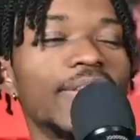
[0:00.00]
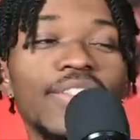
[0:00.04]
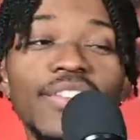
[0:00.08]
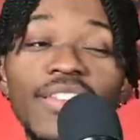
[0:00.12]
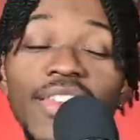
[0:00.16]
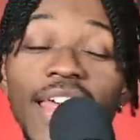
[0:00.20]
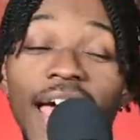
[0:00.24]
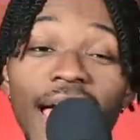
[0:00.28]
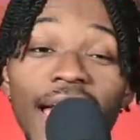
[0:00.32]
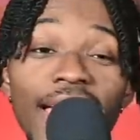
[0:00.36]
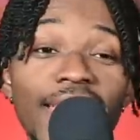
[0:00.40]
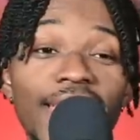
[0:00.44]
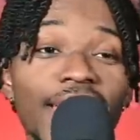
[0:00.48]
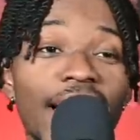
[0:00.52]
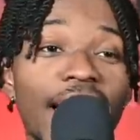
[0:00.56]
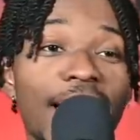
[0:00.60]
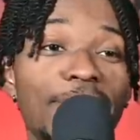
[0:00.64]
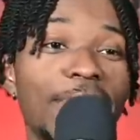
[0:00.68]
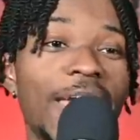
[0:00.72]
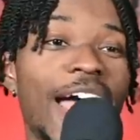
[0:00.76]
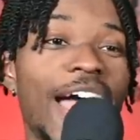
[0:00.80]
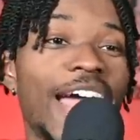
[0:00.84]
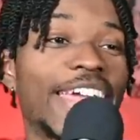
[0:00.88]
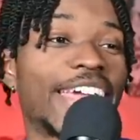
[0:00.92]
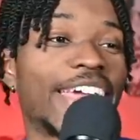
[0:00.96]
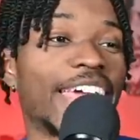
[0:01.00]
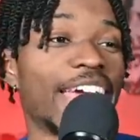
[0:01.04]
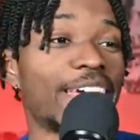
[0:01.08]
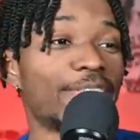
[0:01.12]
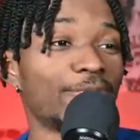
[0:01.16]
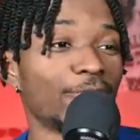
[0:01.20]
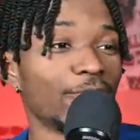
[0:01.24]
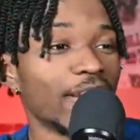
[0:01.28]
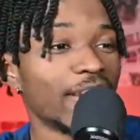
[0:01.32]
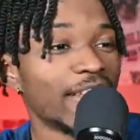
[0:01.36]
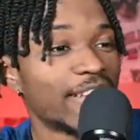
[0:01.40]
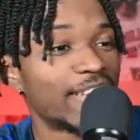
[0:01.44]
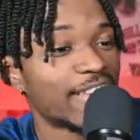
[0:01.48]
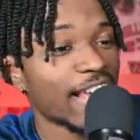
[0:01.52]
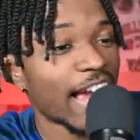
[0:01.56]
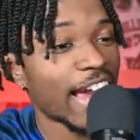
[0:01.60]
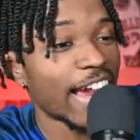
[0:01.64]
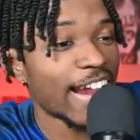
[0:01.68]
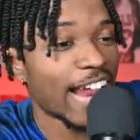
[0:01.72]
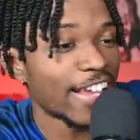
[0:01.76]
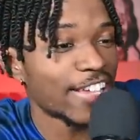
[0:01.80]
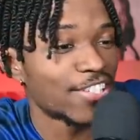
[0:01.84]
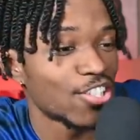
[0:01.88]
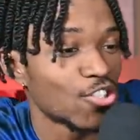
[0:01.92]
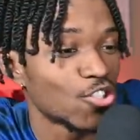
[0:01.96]
That, I mean, I can't really say
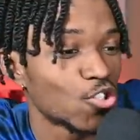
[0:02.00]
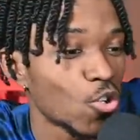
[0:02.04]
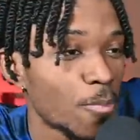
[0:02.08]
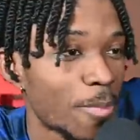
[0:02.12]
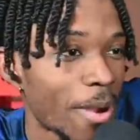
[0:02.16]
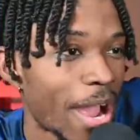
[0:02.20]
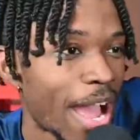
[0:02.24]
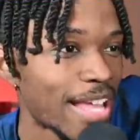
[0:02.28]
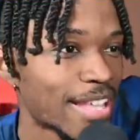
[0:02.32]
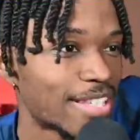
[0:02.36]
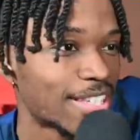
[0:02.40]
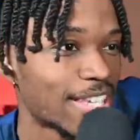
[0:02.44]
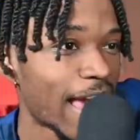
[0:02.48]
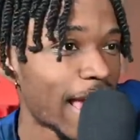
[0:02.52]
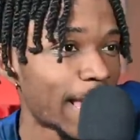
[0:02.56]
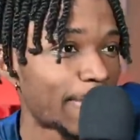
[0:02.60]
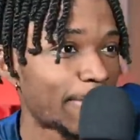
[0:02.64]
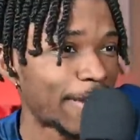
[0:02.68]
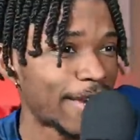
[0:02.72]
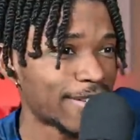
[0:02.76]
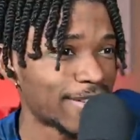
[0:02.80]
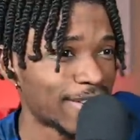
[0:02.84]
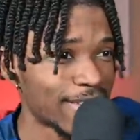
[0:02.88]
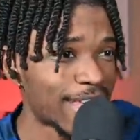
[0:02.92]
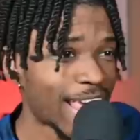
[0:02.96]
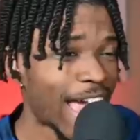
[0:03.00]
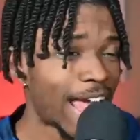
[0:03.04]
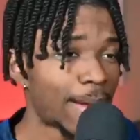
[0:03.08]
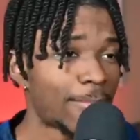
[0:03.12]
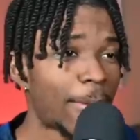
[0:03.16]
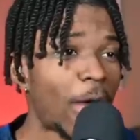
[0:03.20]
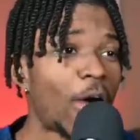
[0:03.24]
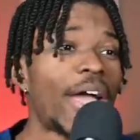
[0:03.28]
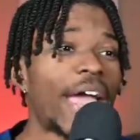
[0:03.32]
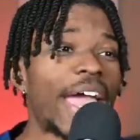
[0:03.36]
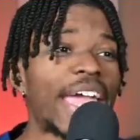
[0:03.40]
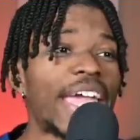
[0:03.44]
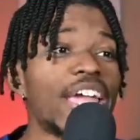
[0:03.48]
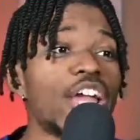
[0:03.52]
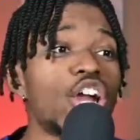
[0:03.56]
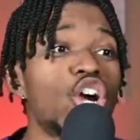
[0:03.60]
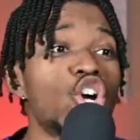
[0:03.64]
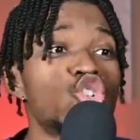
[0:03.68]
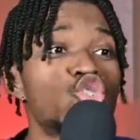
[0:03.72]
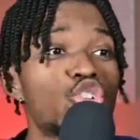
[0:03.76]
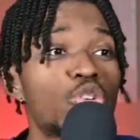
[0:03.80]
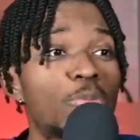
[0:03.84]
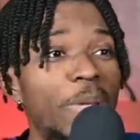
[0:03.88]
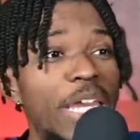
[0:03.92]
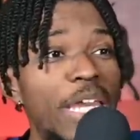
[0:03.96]
that's a super hot take because you got about
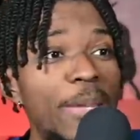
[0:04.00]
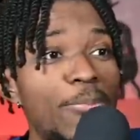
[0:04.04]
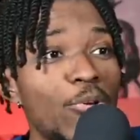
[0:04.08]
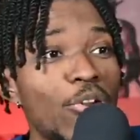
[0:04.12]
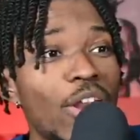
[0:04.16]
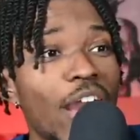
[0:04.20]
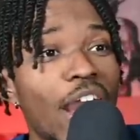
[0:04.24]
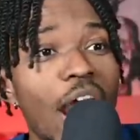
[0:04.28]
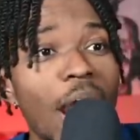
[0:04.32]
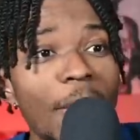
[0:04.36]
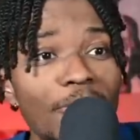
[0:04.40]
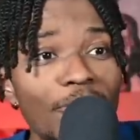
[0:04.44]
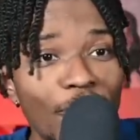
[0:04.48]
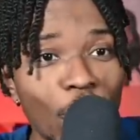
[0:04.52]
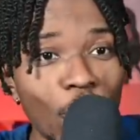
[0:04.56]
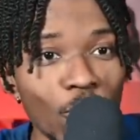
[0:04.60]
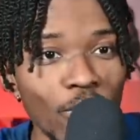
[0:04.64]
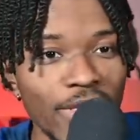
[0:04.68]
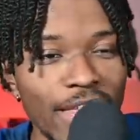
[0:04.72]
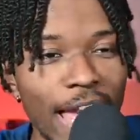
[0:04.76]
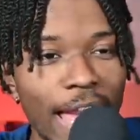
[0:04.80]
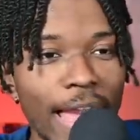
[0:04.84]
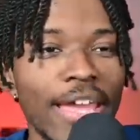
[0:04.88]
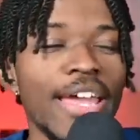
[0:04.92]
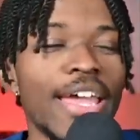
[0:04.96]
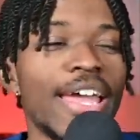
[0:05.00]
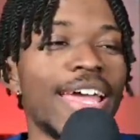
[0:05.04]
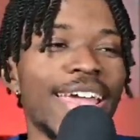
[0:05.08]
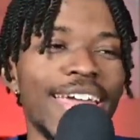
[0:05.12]
800 people that upvoted that.